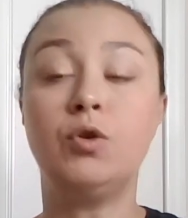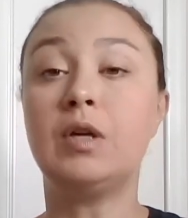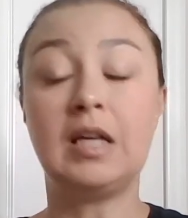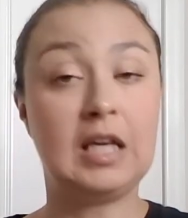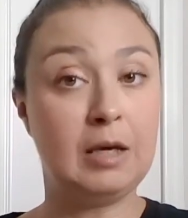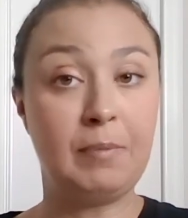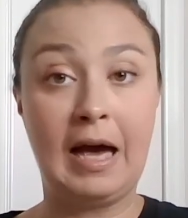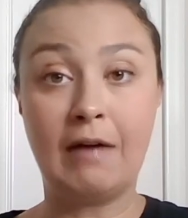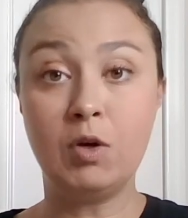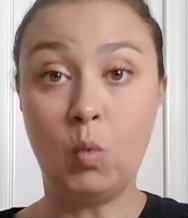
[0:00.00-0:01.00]
You can keep
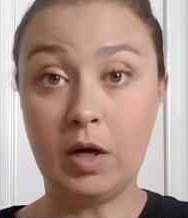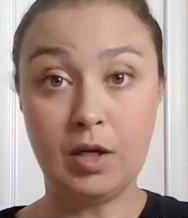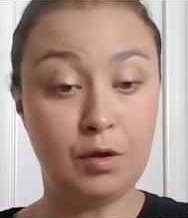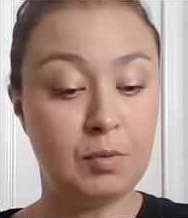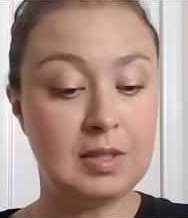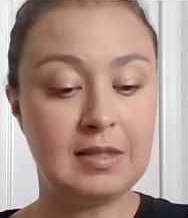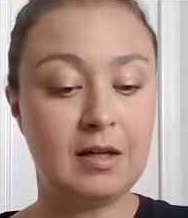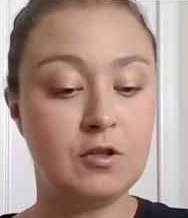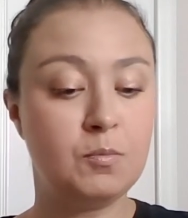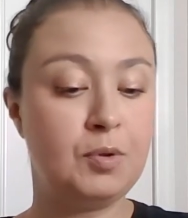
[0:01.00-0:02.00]
having one to three
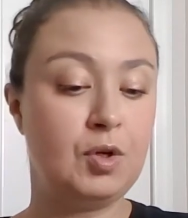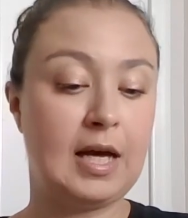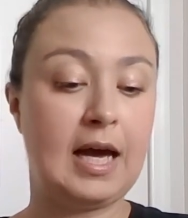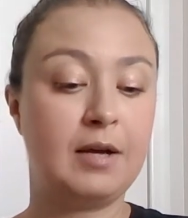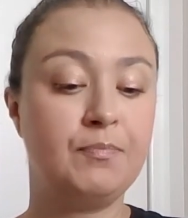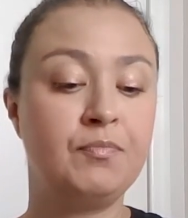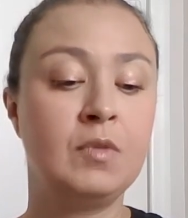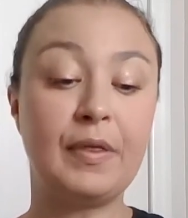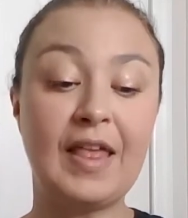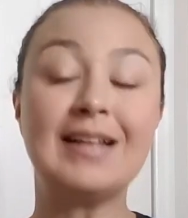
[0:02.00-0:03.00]
sales per day,
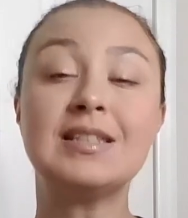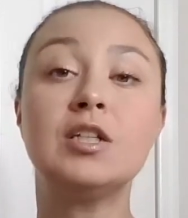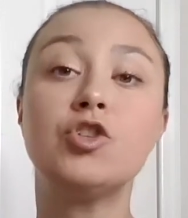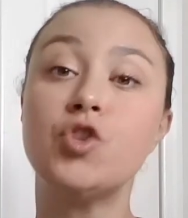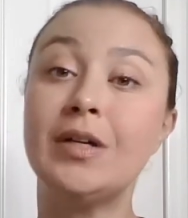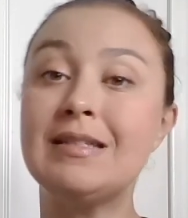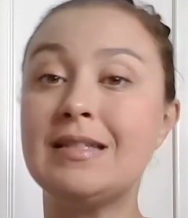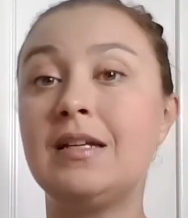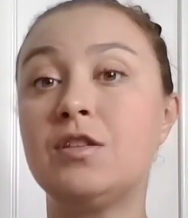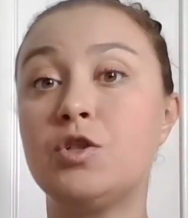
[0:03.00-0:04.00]
but that's going to
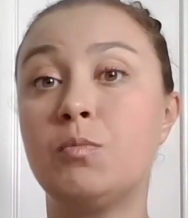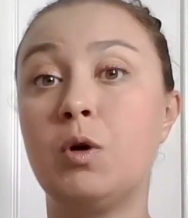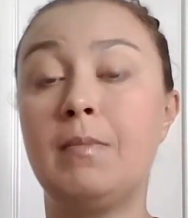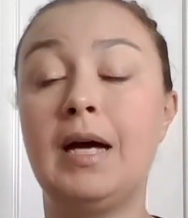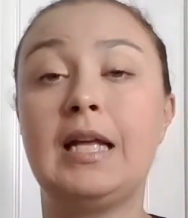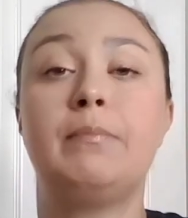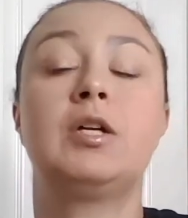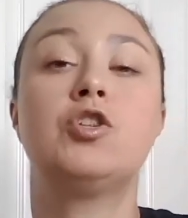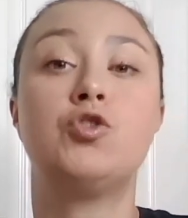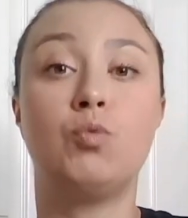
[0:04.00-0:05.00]
translate into more money
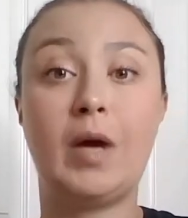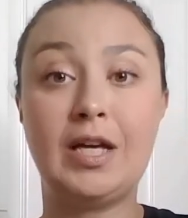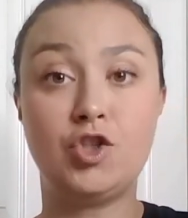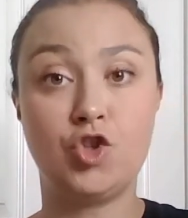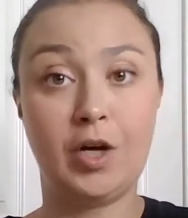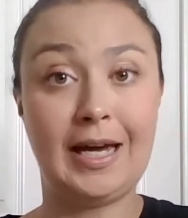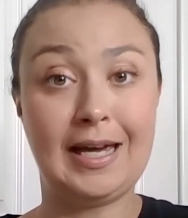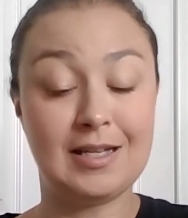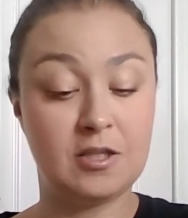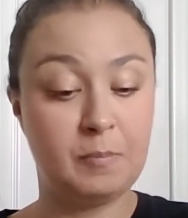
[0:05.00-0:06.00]
because you raised your
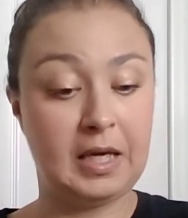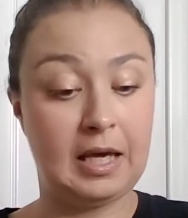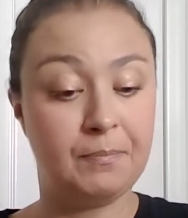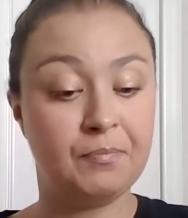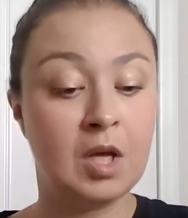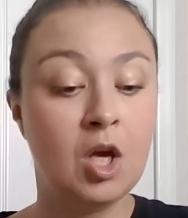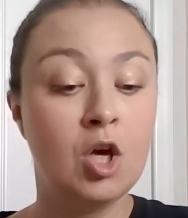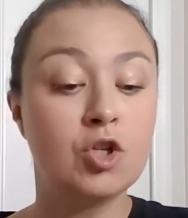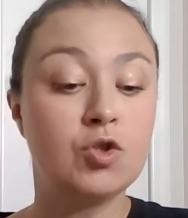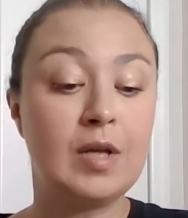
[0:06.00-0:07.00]
A S P.
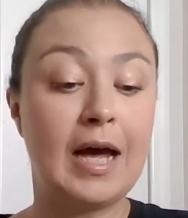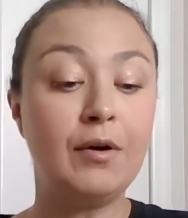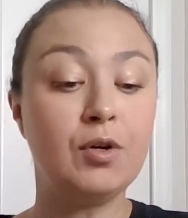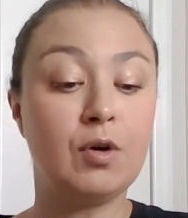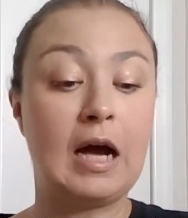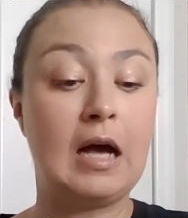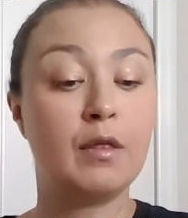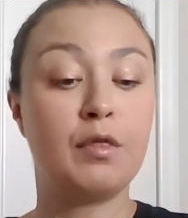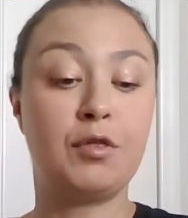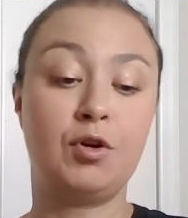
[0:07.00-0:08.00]
So now you're
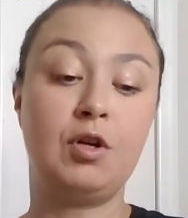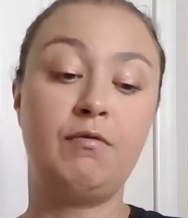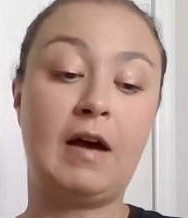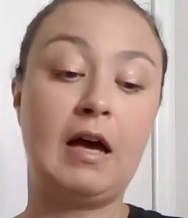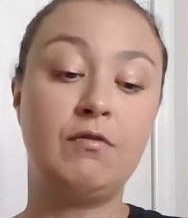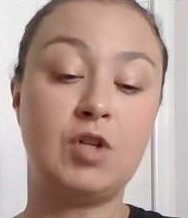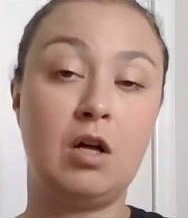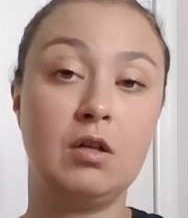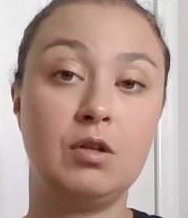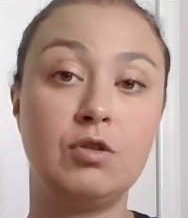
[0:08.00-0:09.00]
at thirty-five
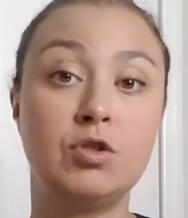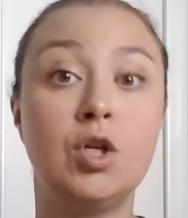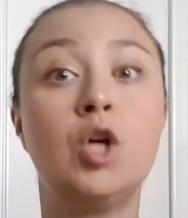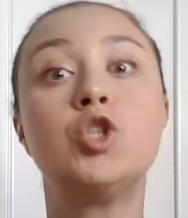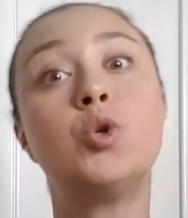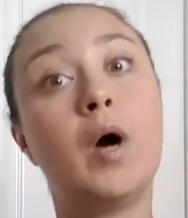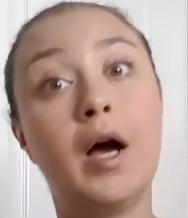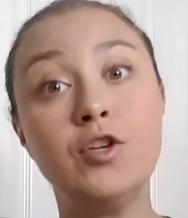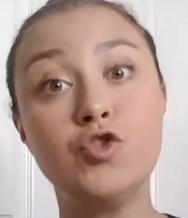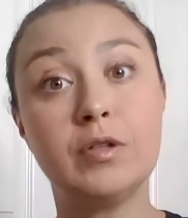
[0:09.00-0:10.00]
to one
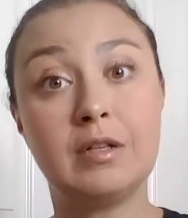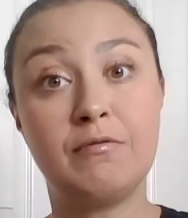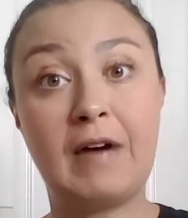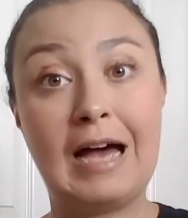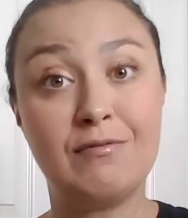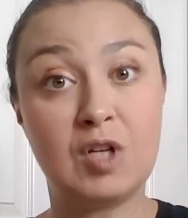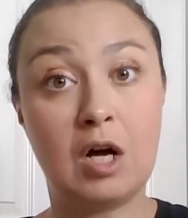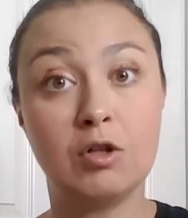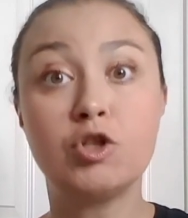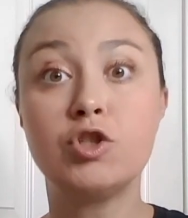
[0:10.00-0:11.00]
hundred five
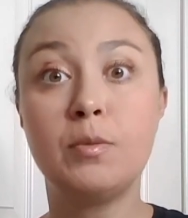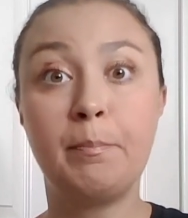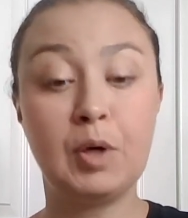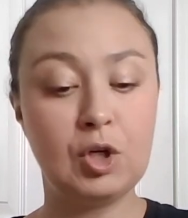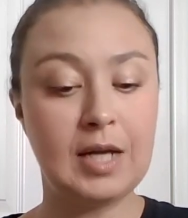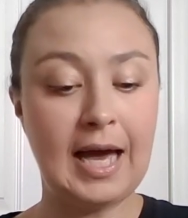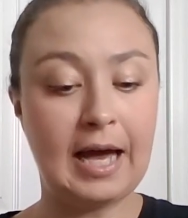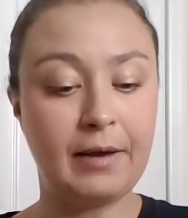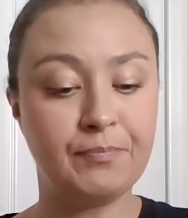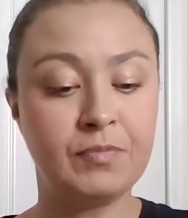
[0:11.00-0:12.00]
dollars per
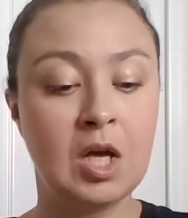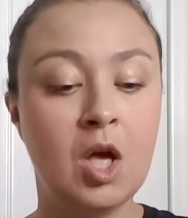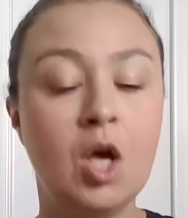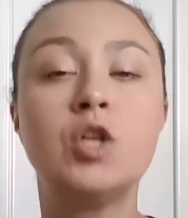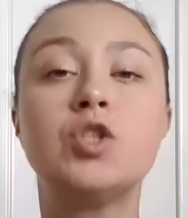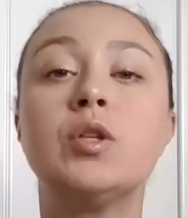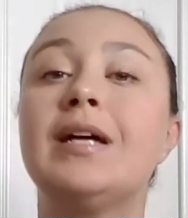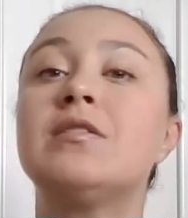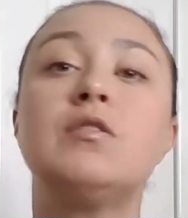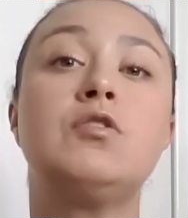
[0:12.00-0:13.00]
day. So
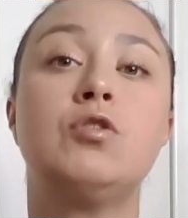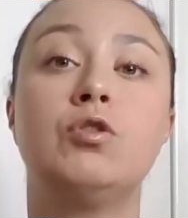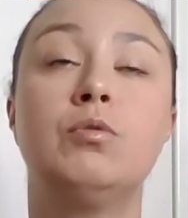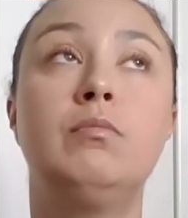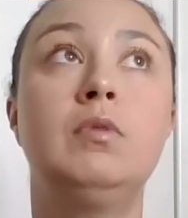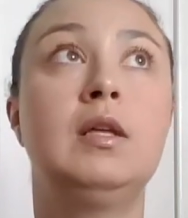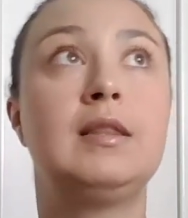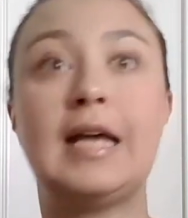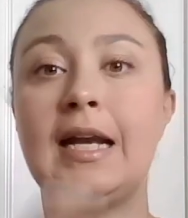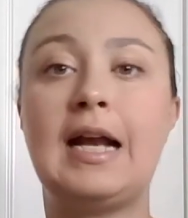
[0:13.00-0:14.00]
let's assume
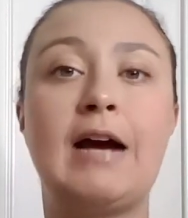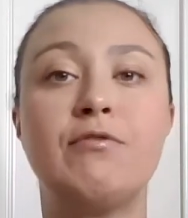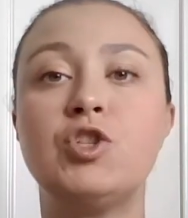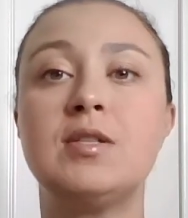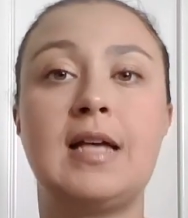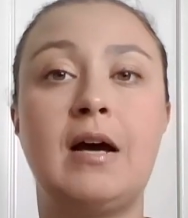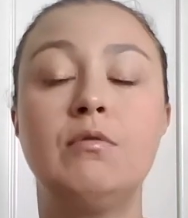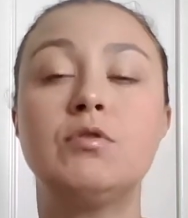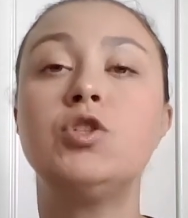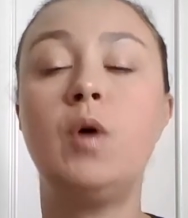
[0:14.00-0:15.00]
that it averages
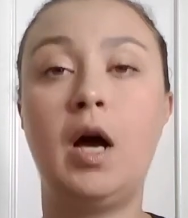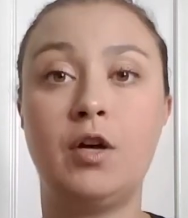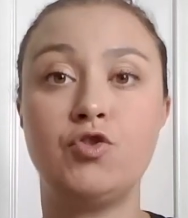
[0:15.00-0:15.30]
out to one